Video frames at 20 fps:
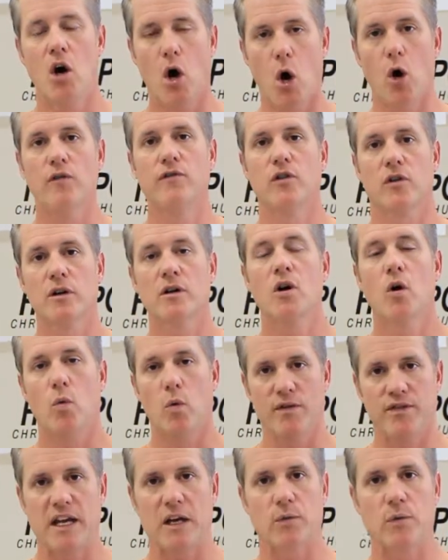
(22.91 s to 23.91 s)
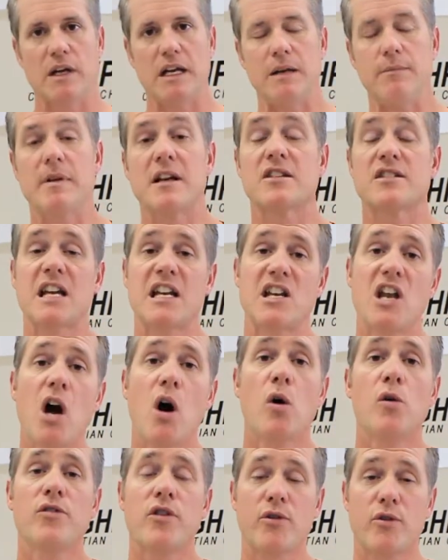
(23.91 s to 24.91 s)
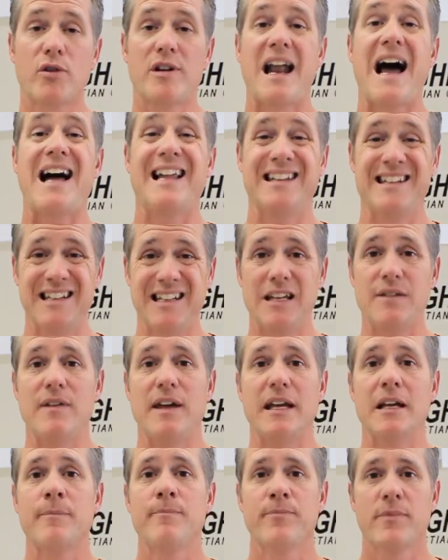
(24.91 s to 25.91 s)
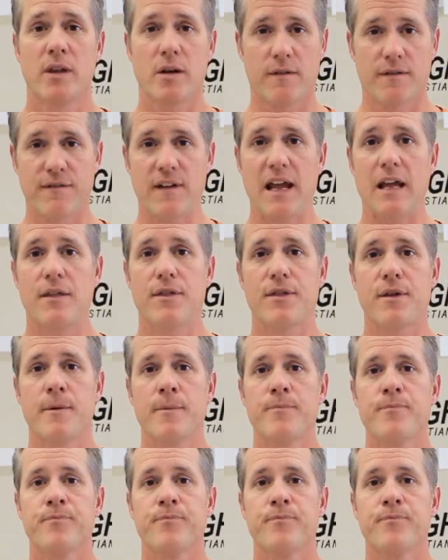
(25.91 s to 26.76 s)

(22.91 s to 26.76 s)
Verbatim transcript: over what they read because they know that they're not living their faith.